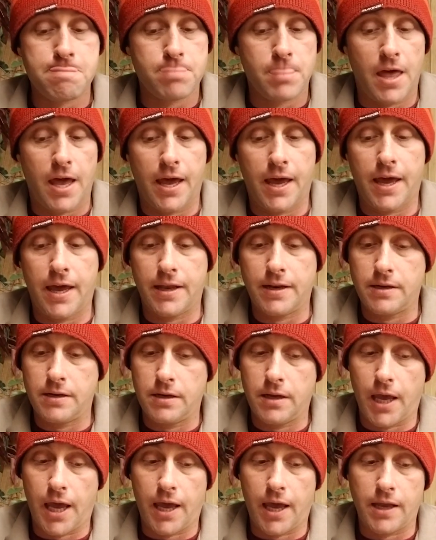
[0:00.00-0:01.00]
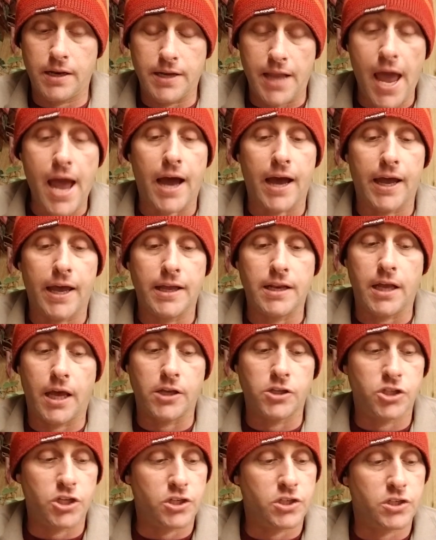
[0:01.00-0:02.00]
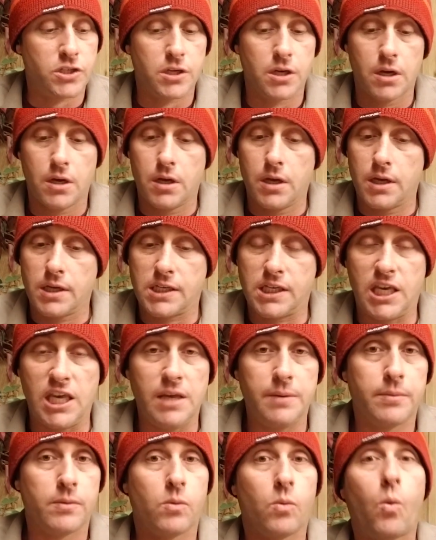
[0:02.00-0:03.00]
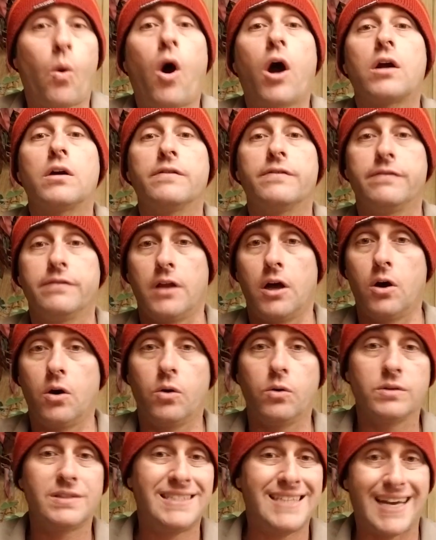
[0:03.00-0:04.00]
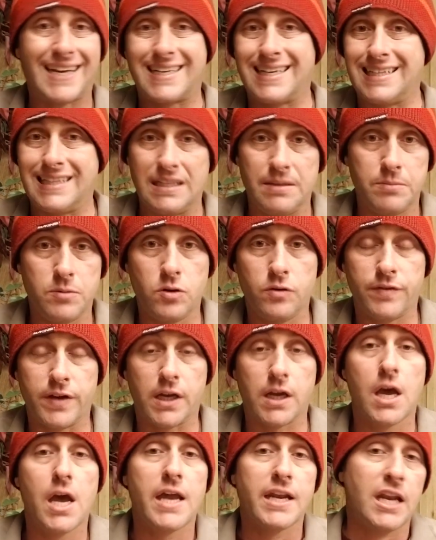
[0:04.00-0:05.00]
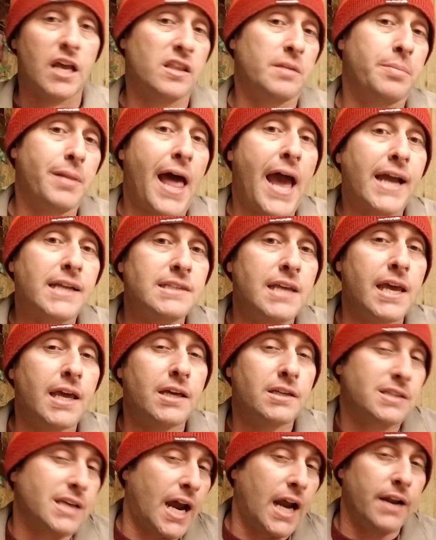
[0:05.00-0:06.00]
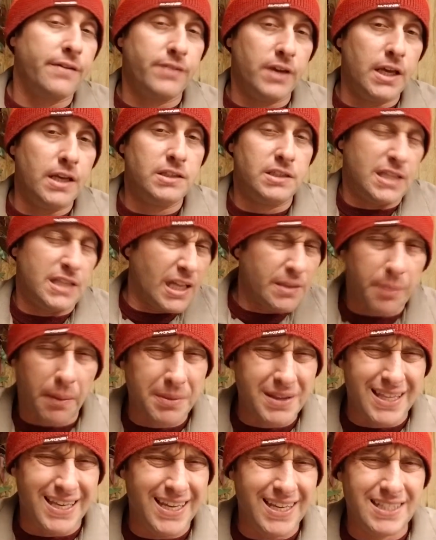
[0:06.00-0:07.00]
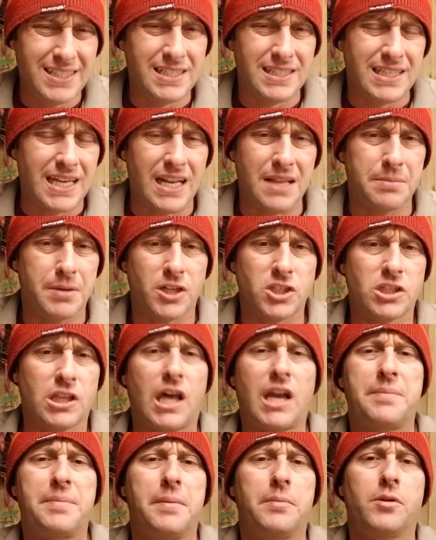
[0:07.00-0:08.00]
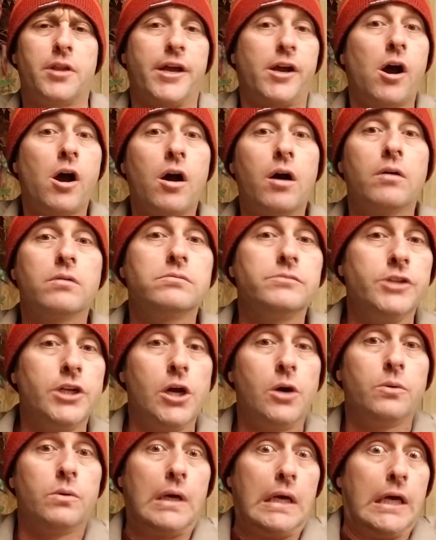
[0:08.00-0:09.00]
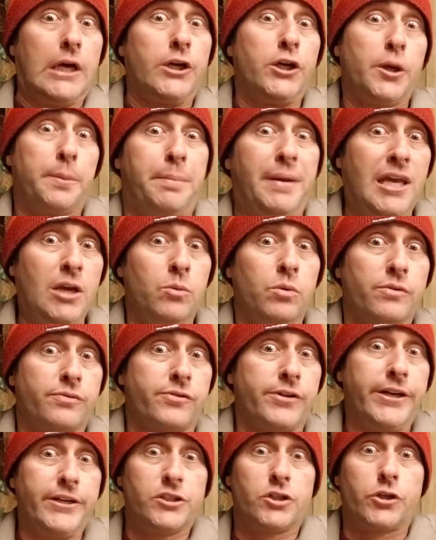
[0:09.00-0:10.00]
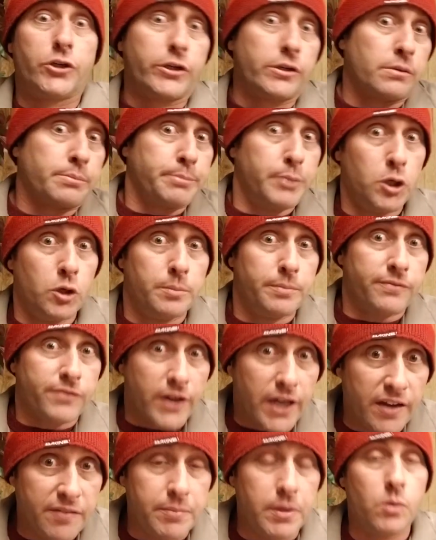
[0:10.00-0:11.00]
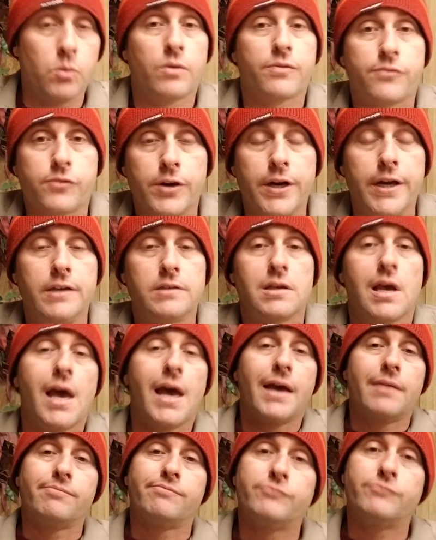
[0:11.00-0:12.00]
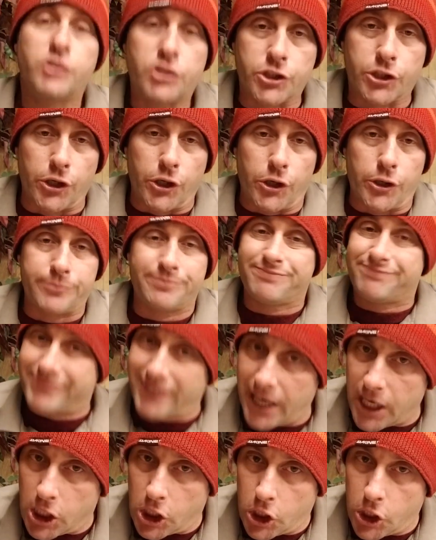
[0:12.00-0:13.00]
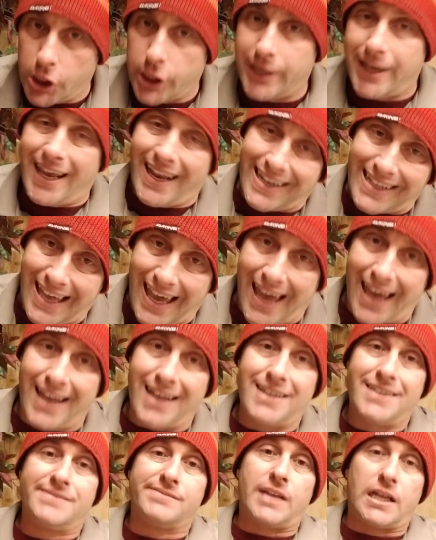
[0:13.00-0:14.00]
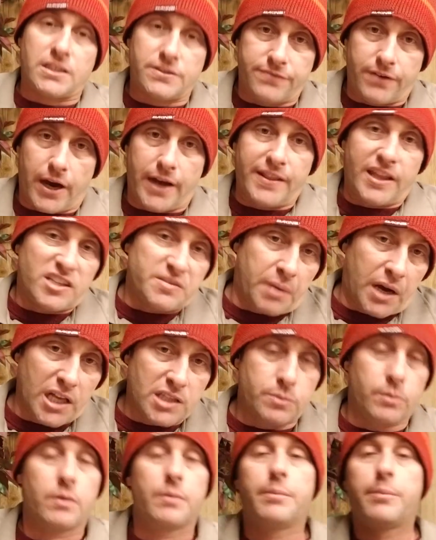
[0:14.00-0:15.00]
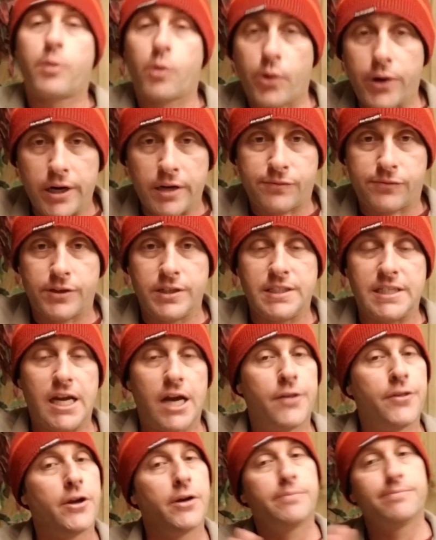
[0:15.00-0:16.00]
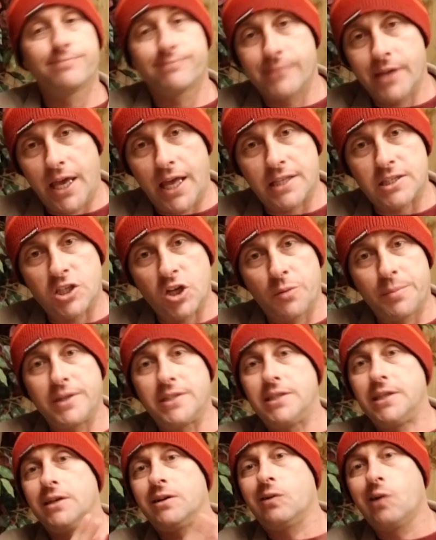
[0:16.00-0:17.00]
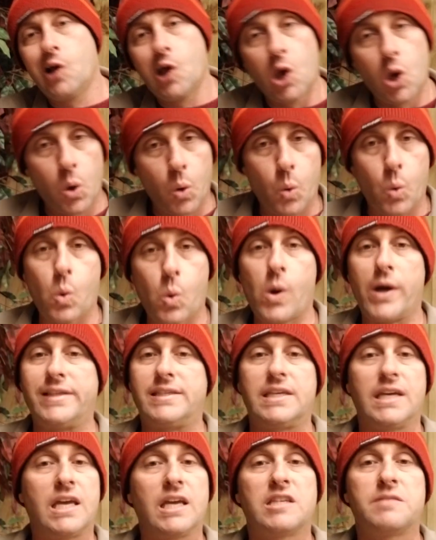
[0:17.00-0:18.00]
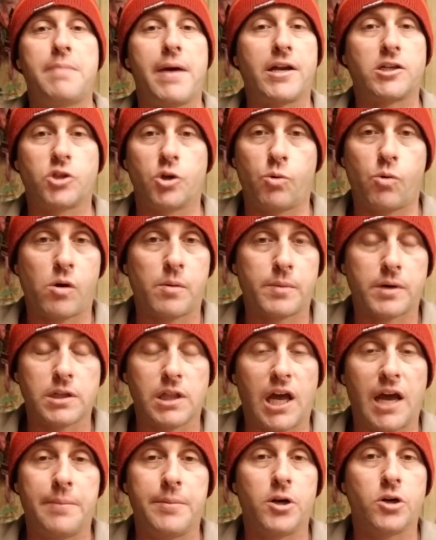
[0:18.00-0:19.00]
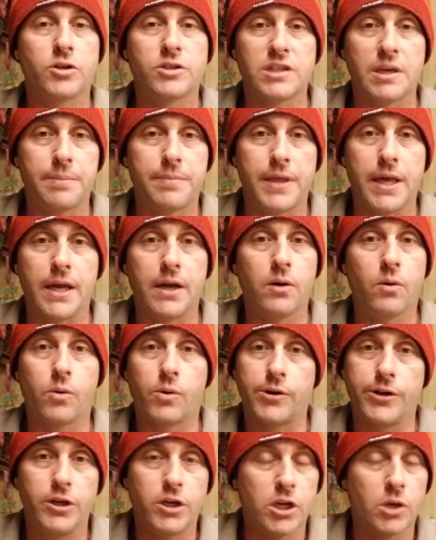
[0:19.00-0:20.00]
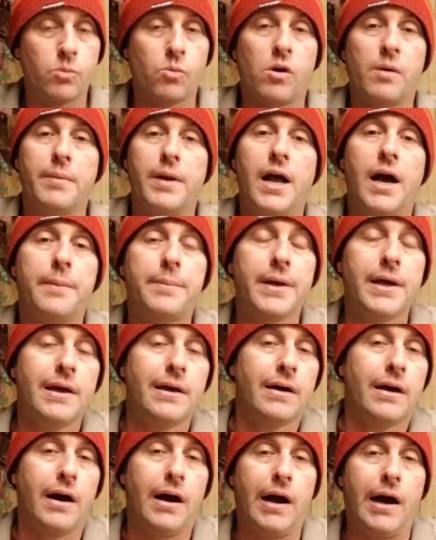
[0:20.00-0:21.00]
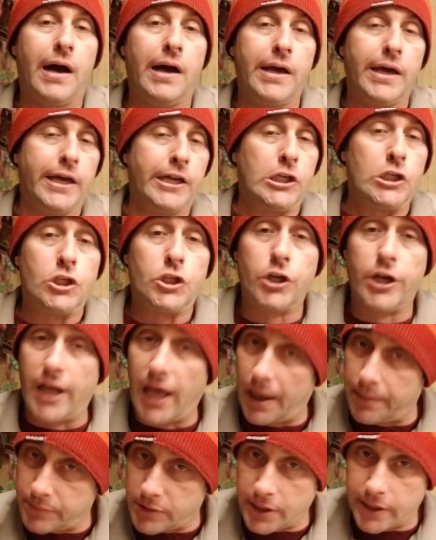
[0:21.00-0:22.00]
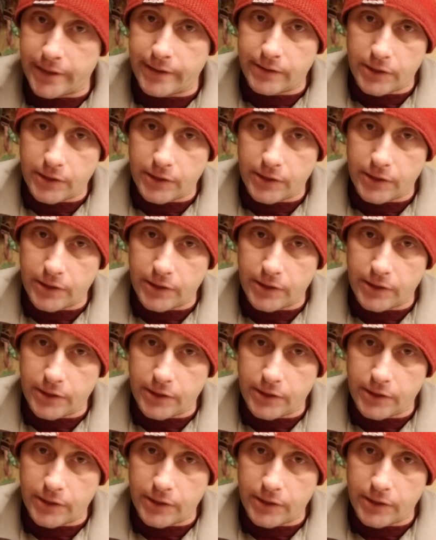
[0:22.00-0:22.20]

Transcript: and just keep water flow technically moving. Now the black tank is kind of easy. That's probably the easiest out of the bunch. A lot of people are like, your pee will freeze, or your poop, will freeze. Sure, it could, it can. That's fine. That's possible. Pour antifreeze down there. It's no big deal. Once it gets back to a warmer climate or something, or you can warm it up, it should empty,